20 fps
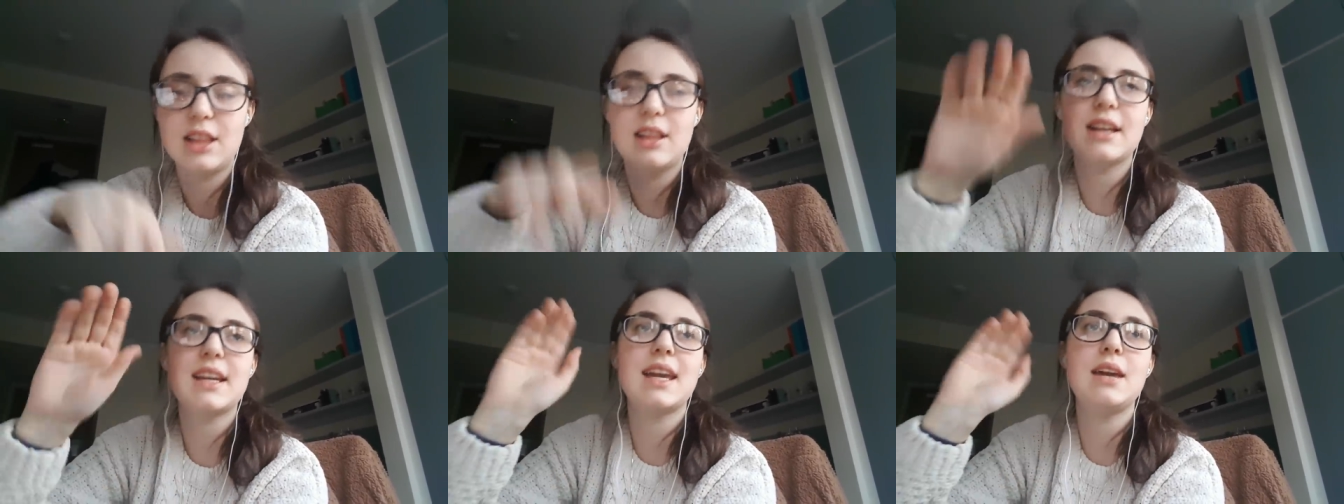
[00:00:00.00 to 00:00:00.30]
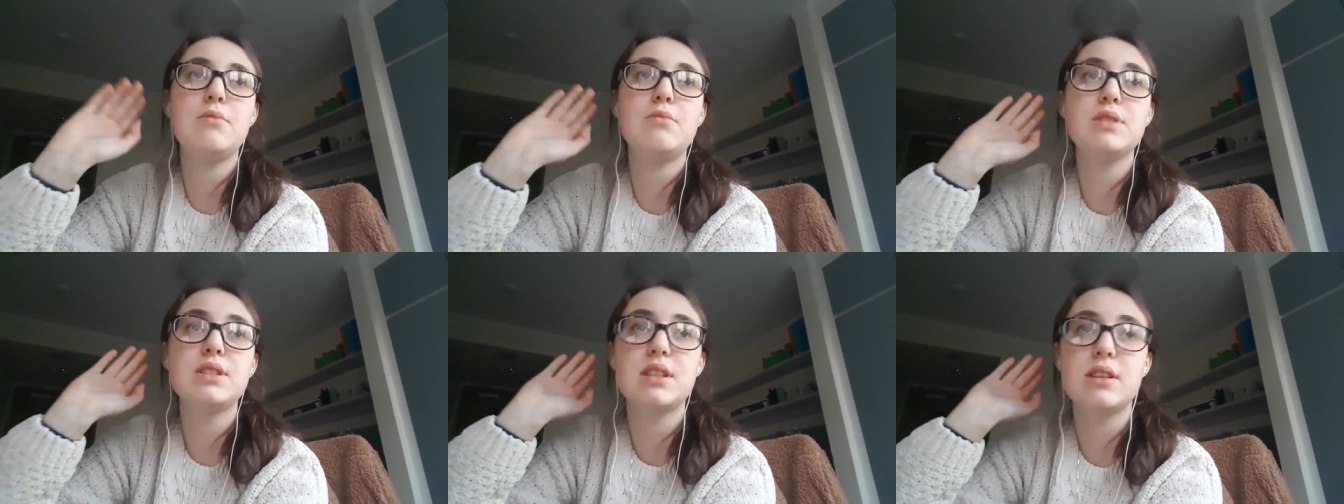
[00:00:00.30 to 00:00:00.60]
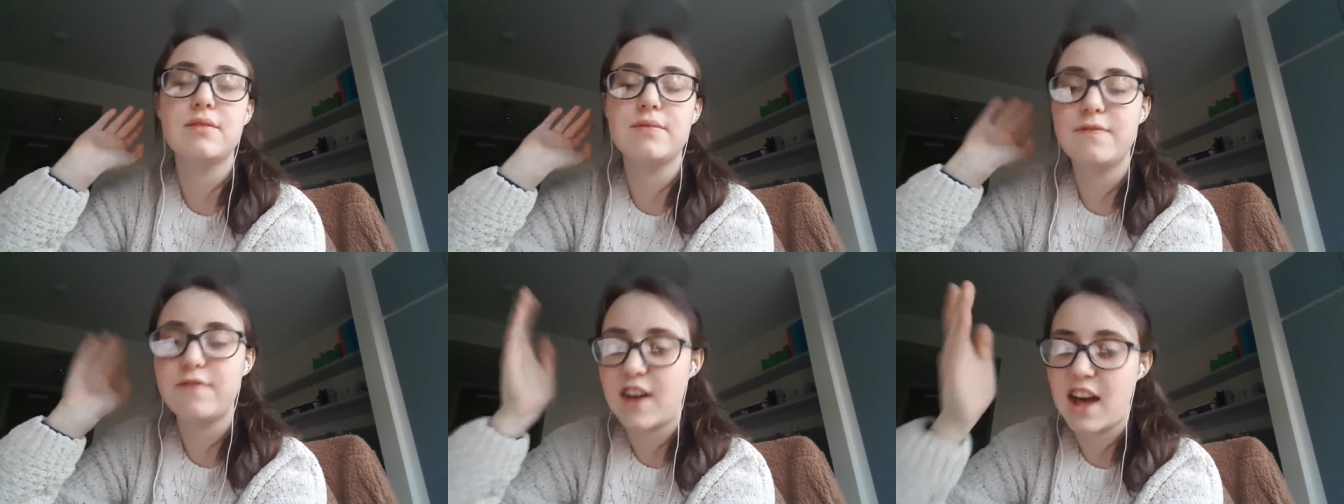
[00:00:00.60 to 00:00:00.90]
Like it was a
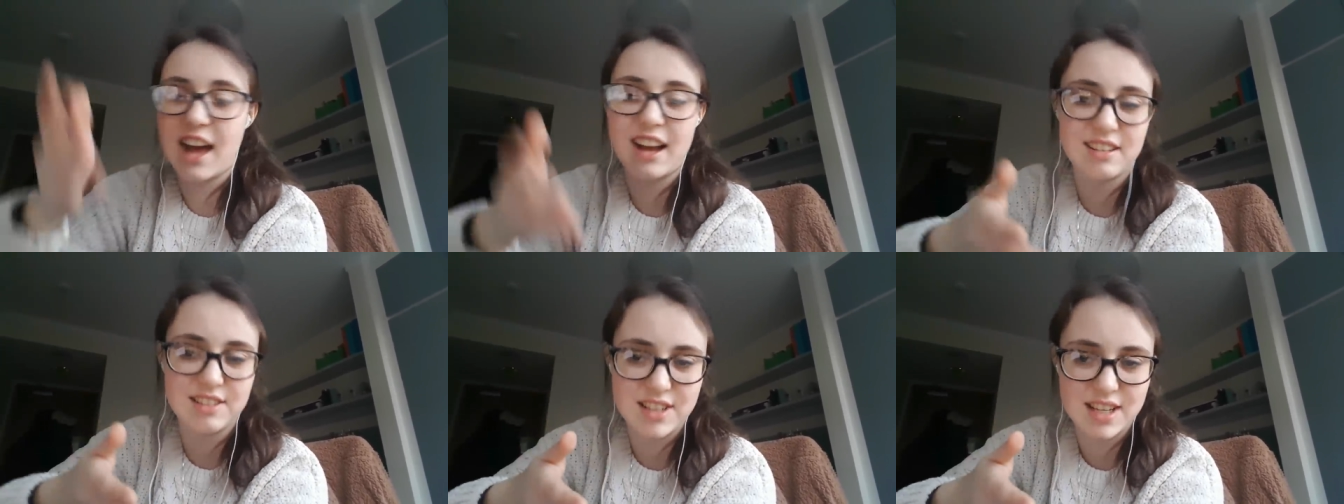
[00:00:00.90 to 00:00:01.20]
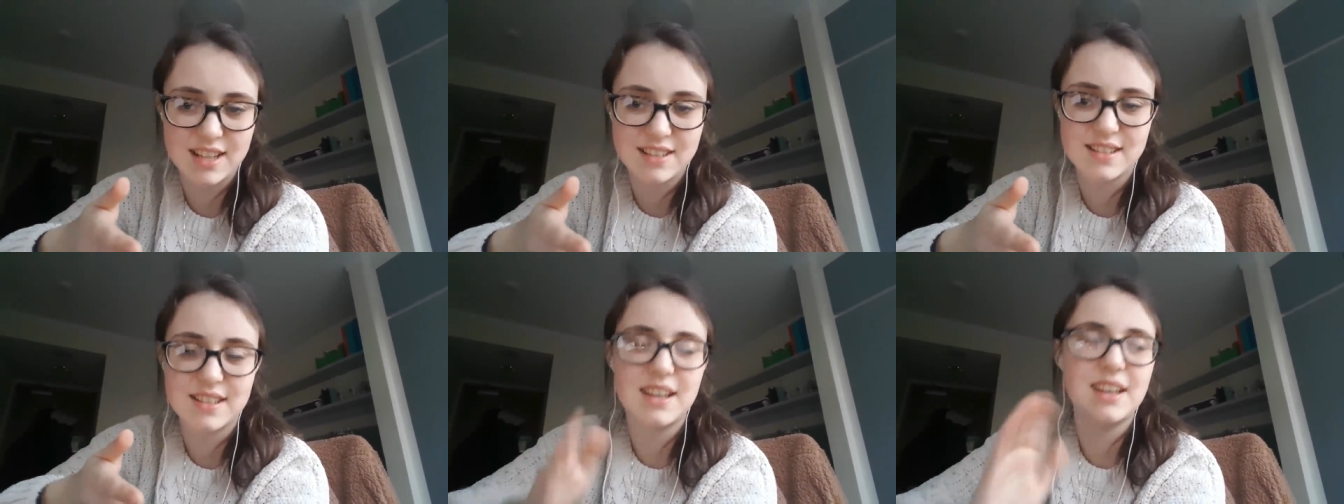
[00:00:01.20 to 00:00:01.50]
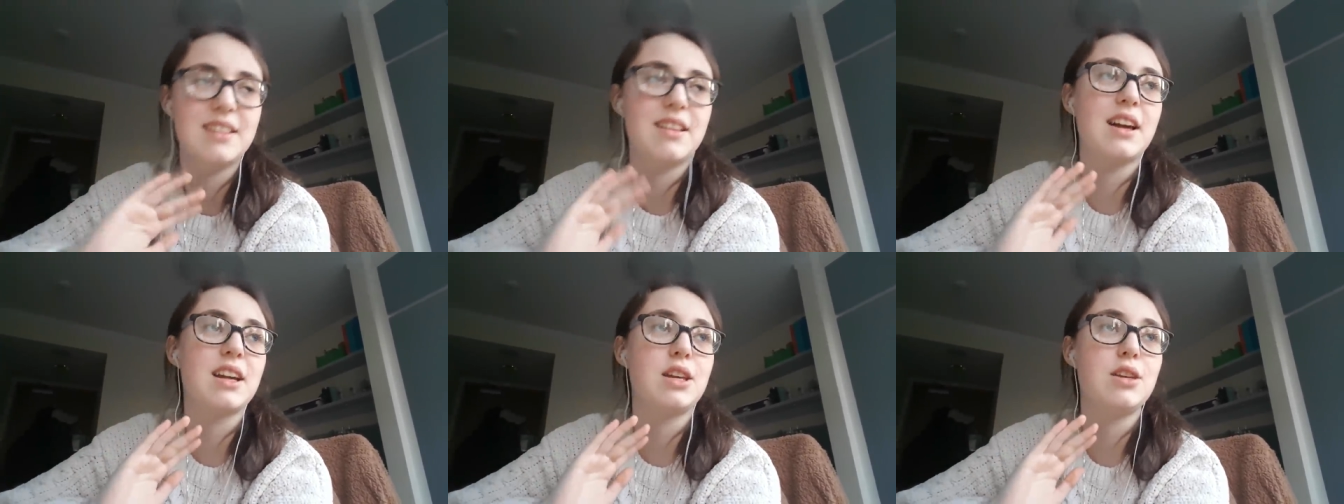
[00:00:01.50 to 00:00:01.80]
fact essay.
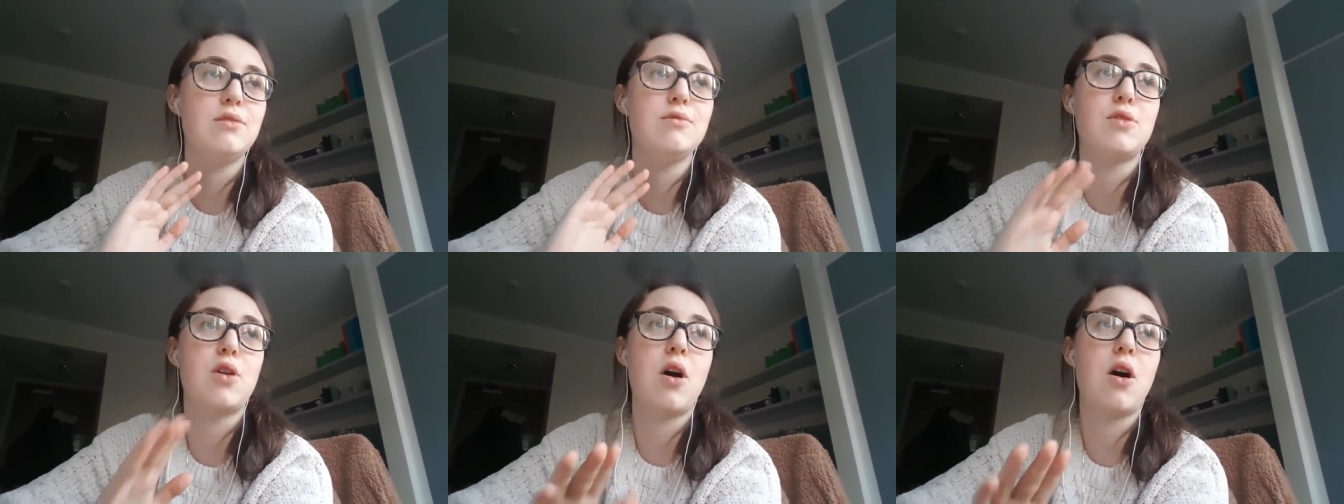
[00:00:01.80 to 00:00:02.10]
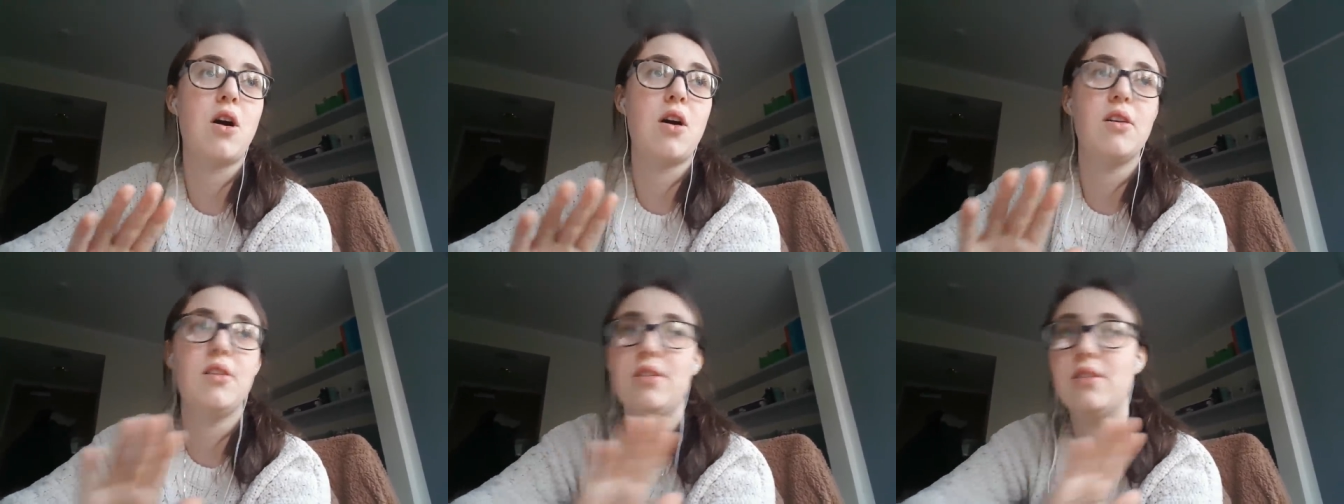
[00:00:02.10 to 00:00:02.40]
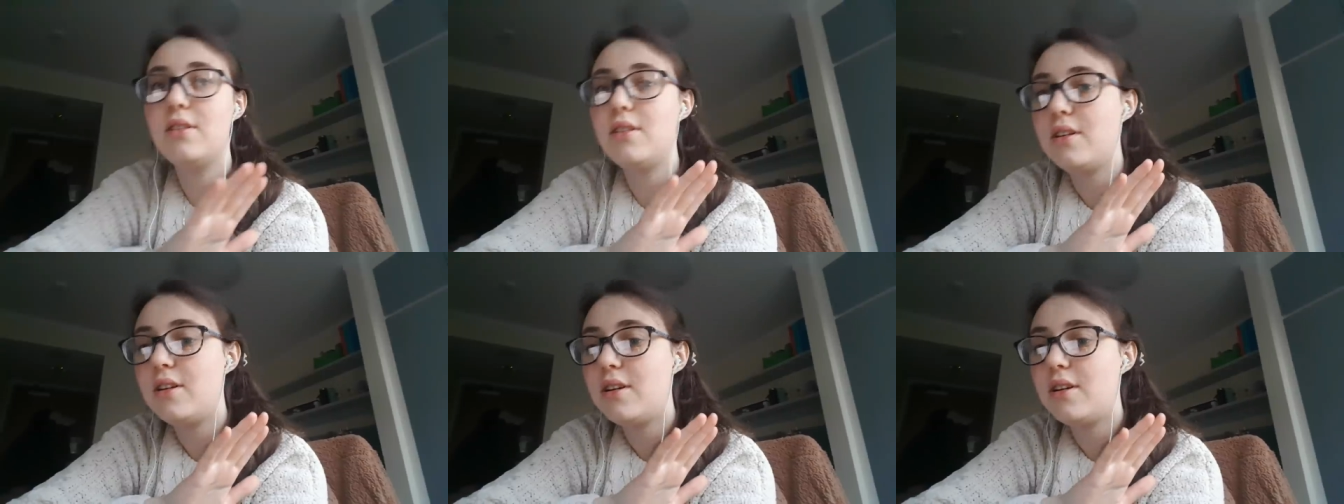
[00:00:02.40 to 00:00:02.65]
Like you can't